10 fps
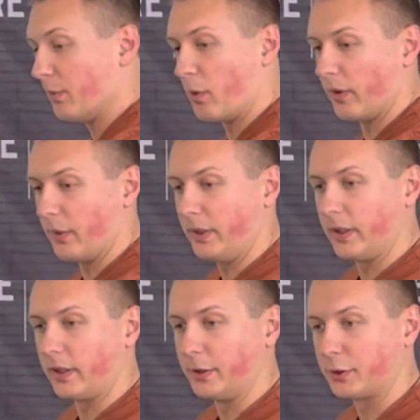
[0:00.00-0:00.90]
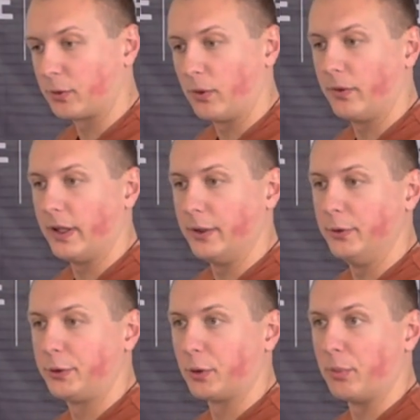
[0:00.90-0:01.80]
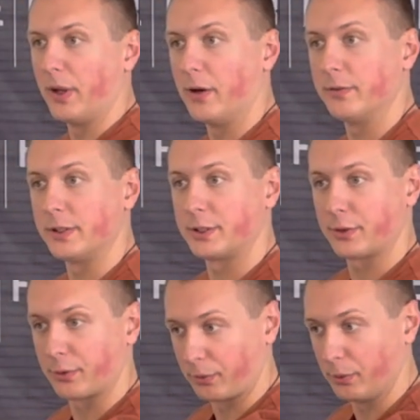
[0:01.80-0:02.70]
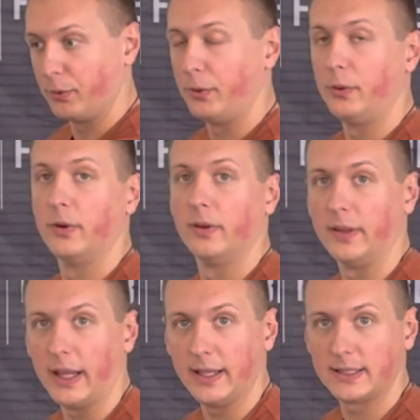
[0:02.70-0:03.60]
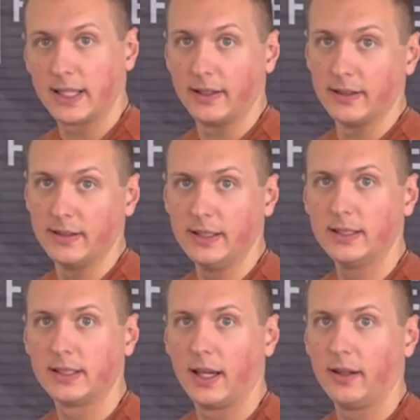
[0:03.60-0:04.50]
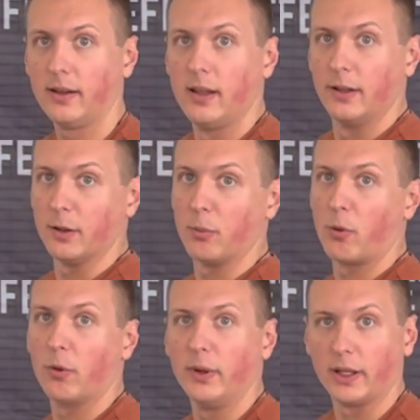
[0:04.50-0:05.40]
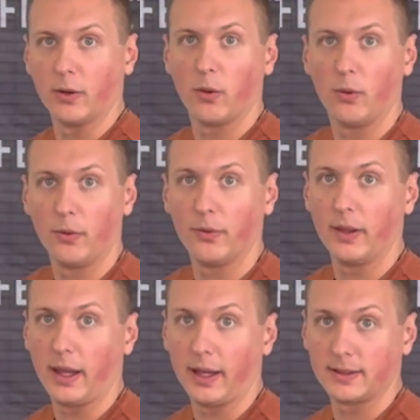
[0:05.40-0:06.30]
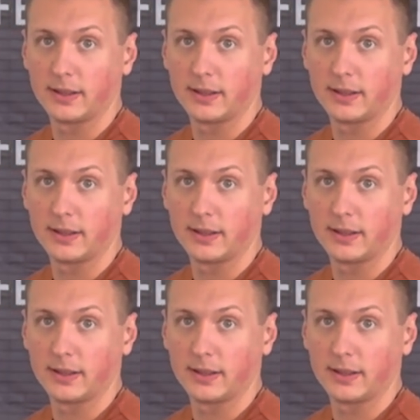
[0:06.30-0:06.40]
more that we can control that neutral pelvis through the ascend and descend, the more we can hold that